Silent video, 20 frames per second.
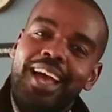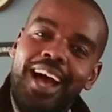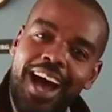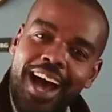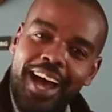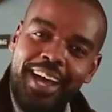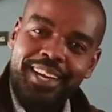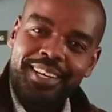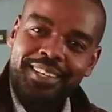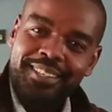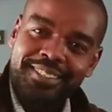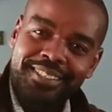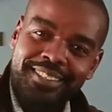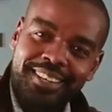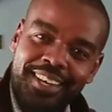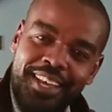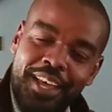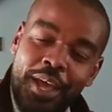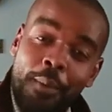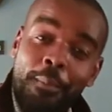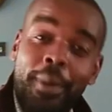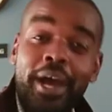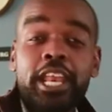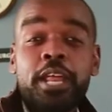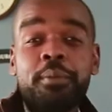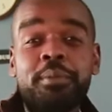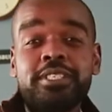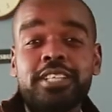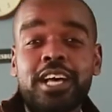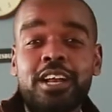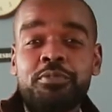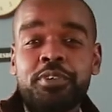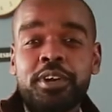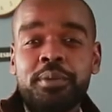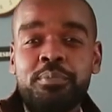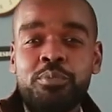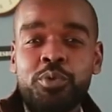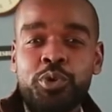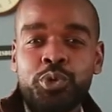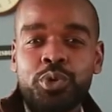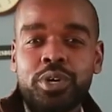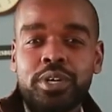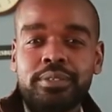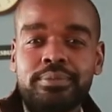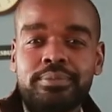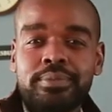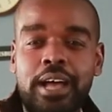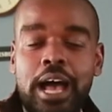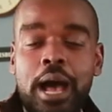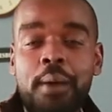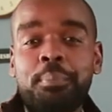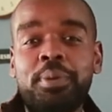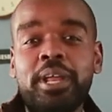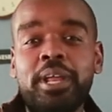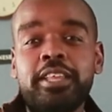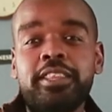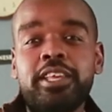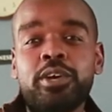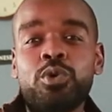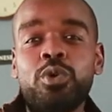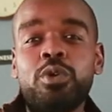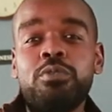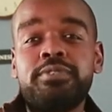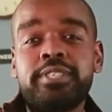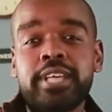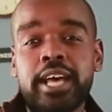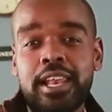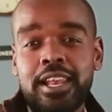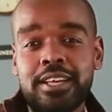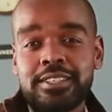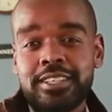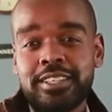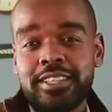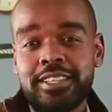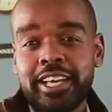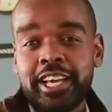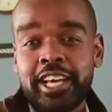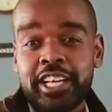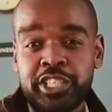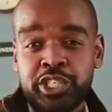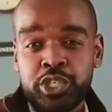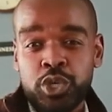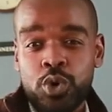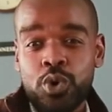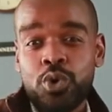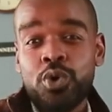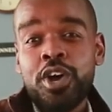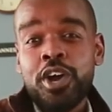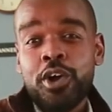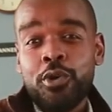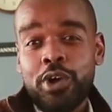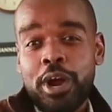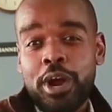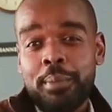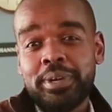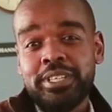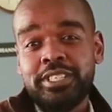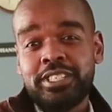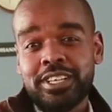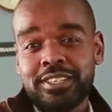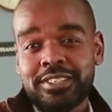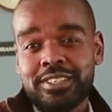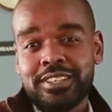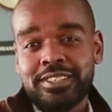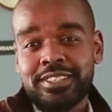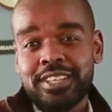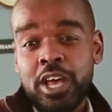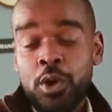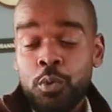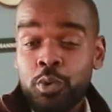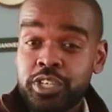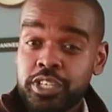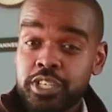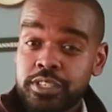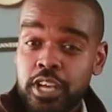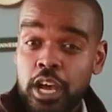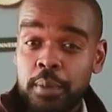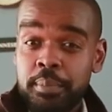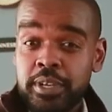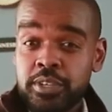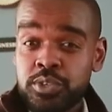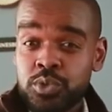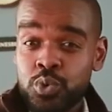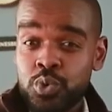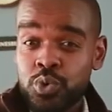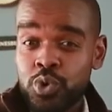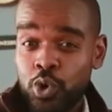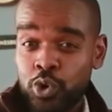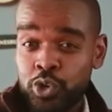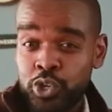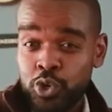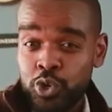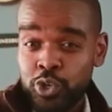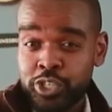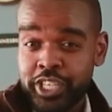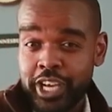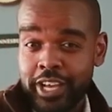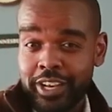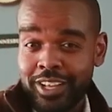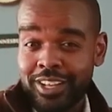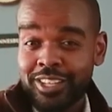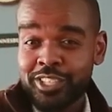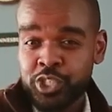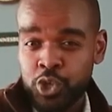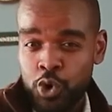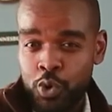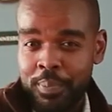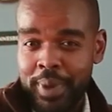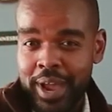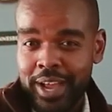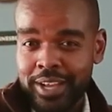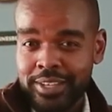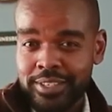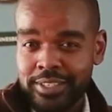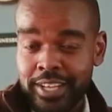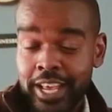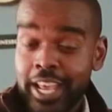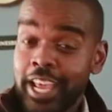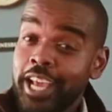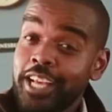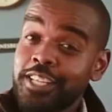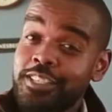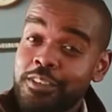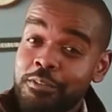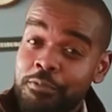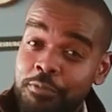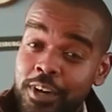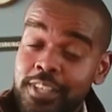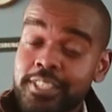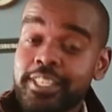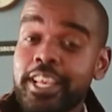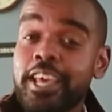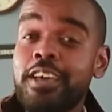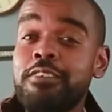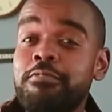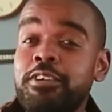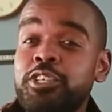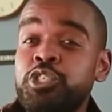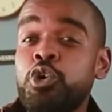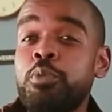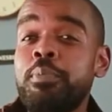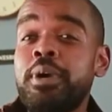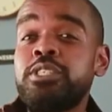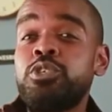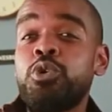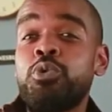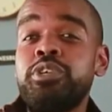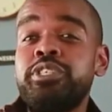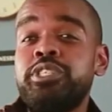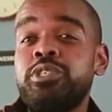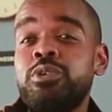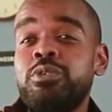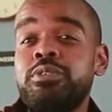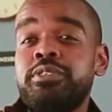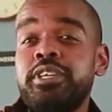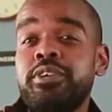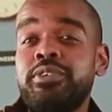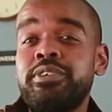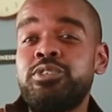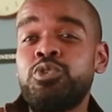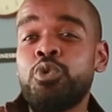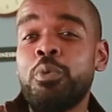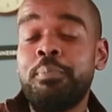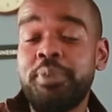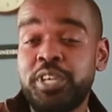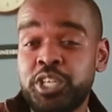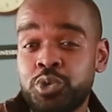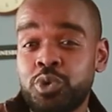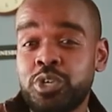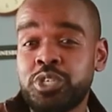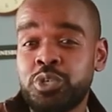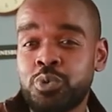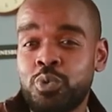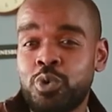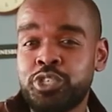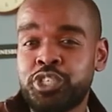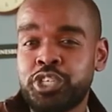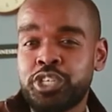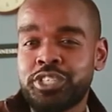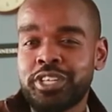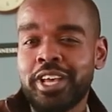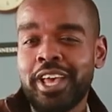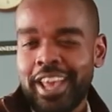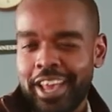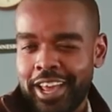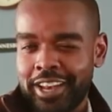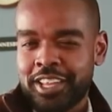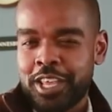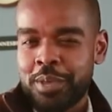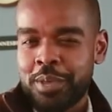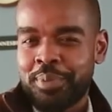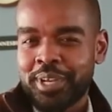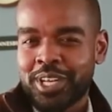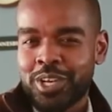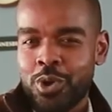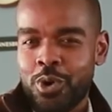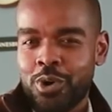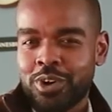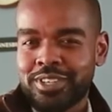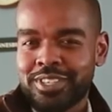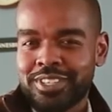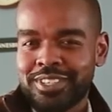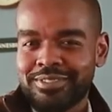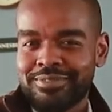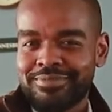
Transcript: Hi, my name is Alfred Munyua. I'm playing the role of Silas in the hit show Crime and Justice, which is coming soon on your channel Showmax. It's the first ever Showmax original series, so be sure to watch it and keep it locked.